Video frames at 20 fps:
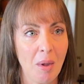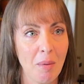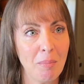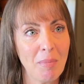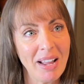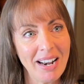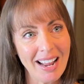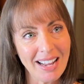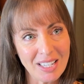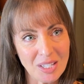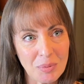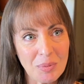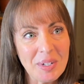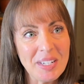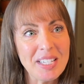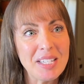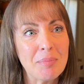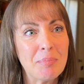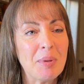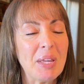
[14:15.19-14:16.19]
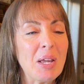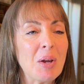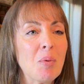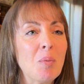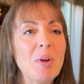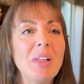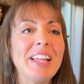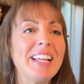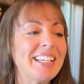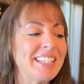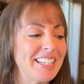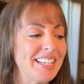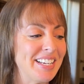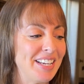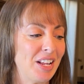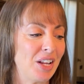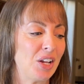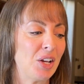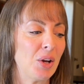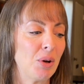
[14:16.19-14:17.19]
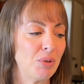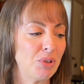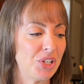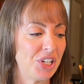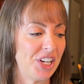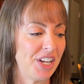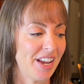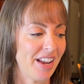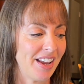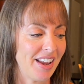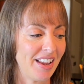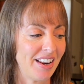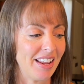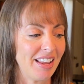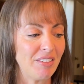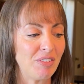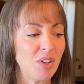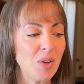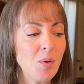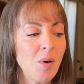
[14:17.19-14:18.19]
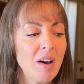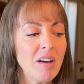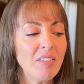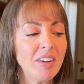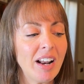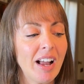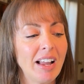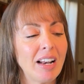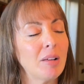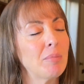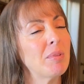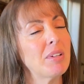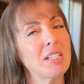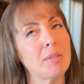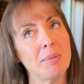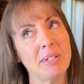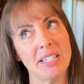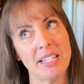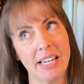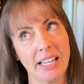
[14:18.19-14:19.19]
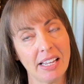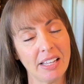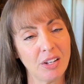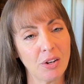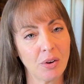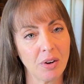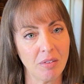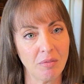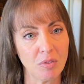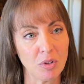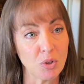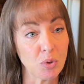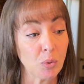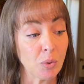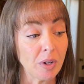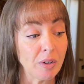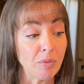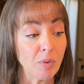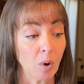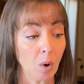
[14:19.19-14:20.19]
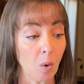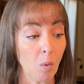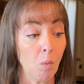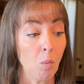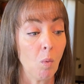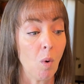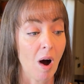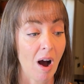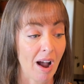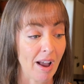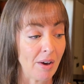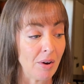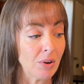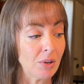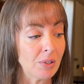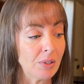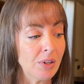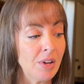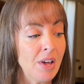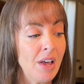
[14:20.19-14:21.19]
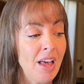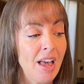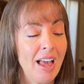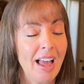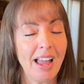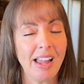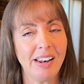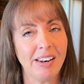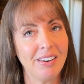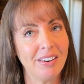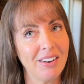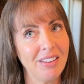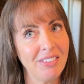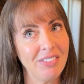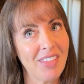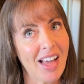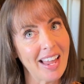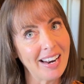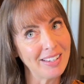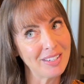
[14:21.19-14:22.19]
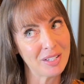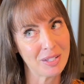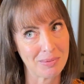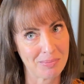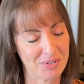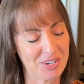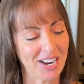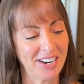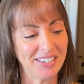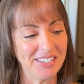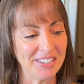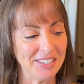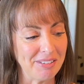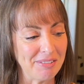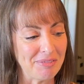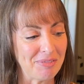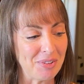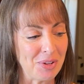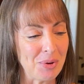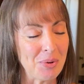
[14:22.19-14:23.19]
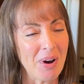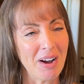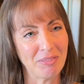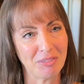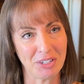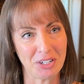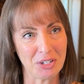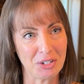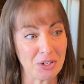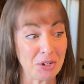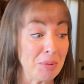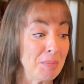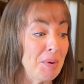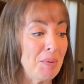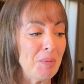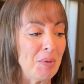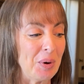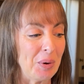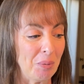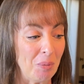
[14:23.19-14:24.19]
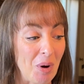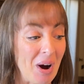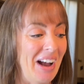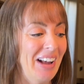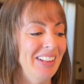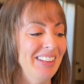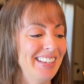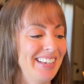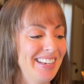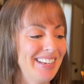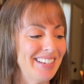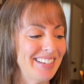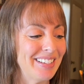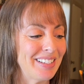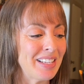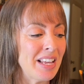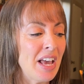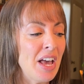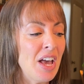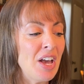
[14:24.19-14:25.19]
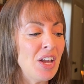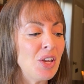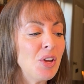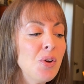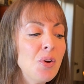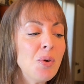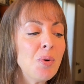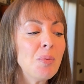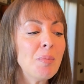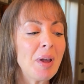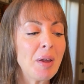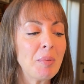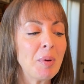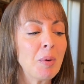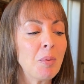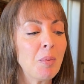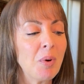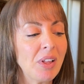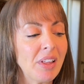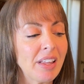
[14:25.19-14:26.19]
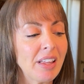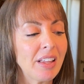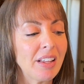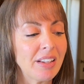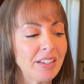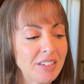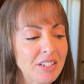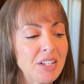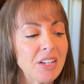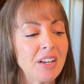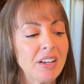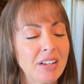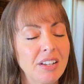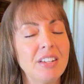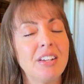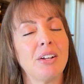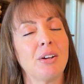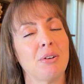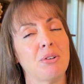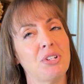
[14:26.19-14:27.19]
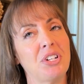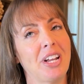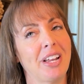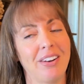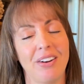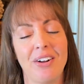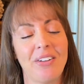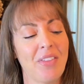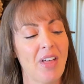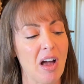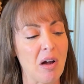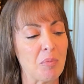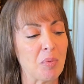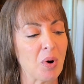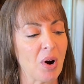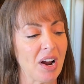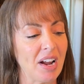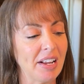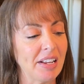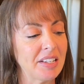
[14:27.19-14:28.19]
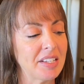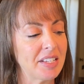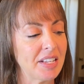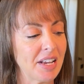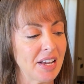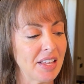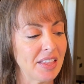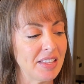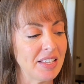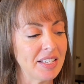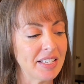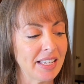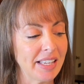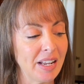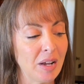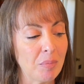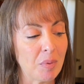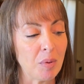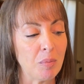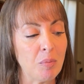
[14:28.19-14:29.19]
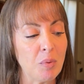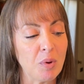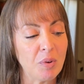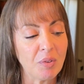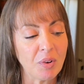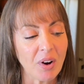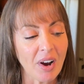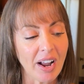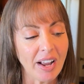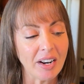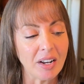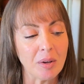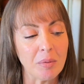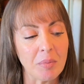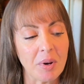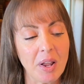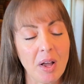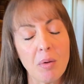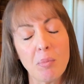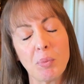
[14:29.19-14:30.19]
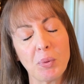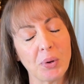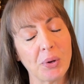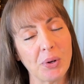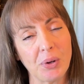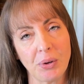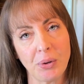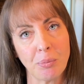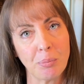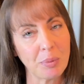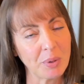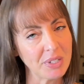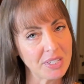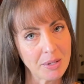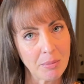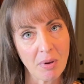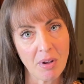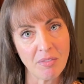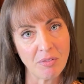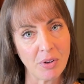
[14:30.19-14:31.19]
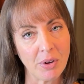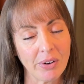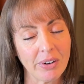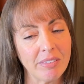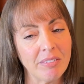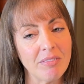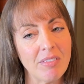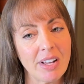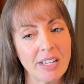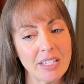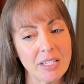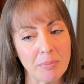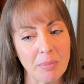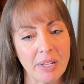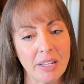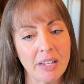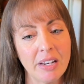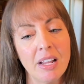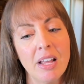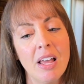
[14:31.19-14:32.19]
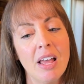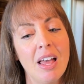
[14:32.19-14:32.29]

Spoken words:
My next one is being willing to negotiate. If you have an item that's been sitting in your inventory for a while, and that is subjective, you have to determine what a while is, you may be willing to negotiate on that price. This can help you move your item and help recoup some of your investment.